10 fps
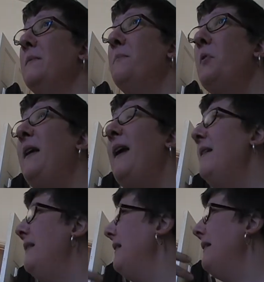
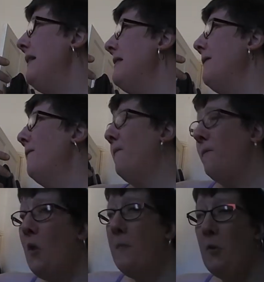bullying, this
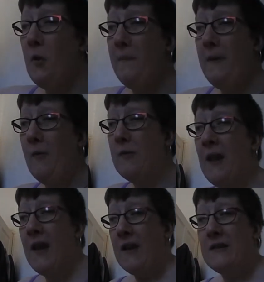verbal abuse,
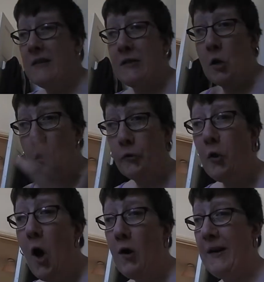this
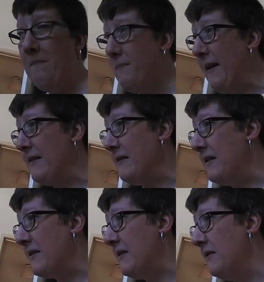stalking
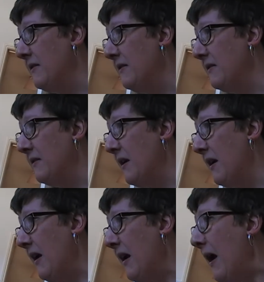business?
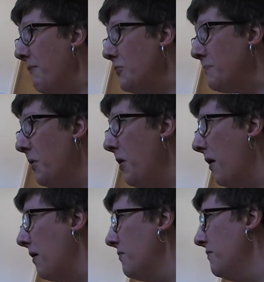How much more?